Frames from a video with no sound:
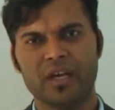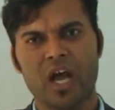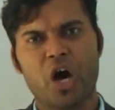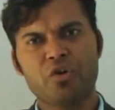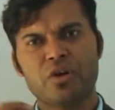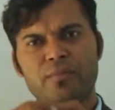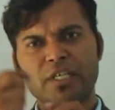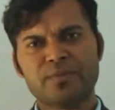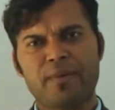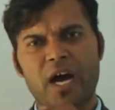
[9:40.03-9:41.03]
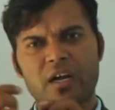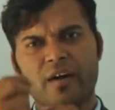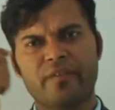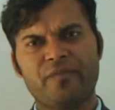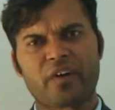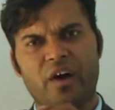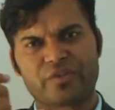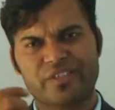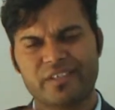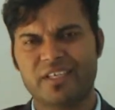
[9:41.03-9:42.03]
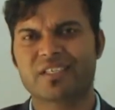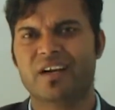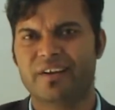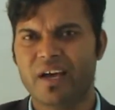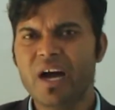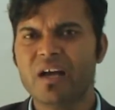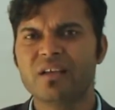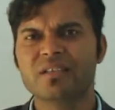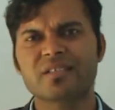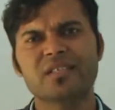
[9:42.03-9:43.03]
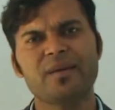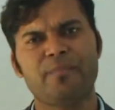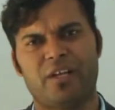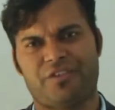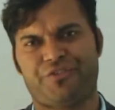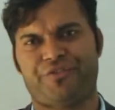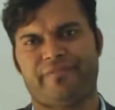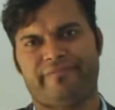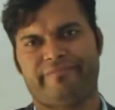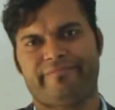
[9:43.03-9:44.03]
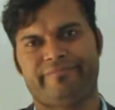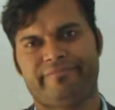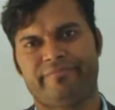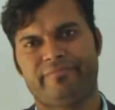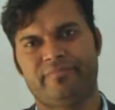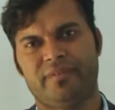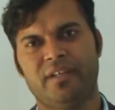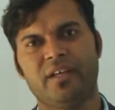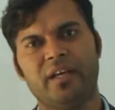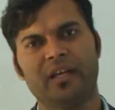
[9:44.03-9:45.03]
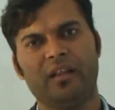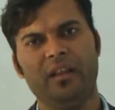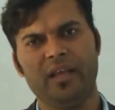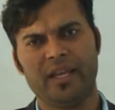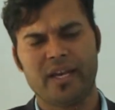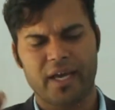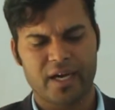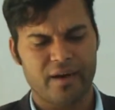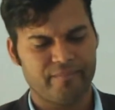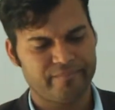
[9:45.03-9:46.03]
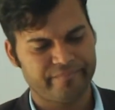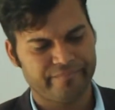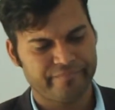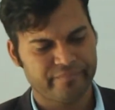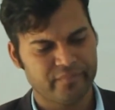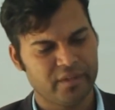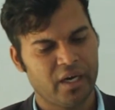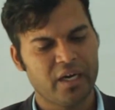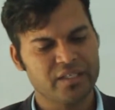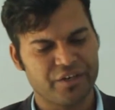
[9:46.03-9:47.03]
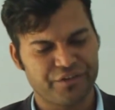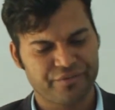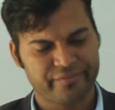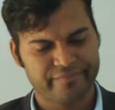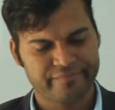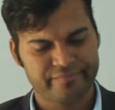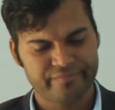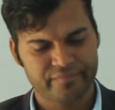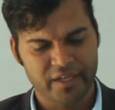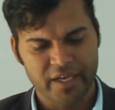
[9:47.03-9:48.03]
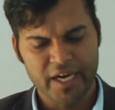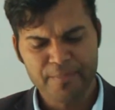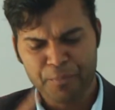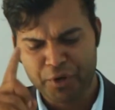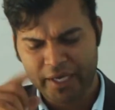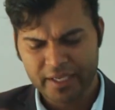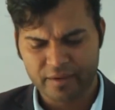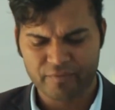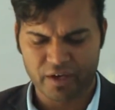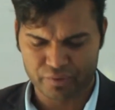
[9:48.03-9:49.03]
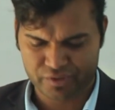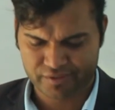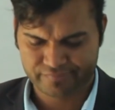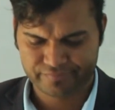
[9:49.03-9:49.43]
Outermost part of a flowers is called the sepals. Look in diagram, isn't it? It protects the flowers.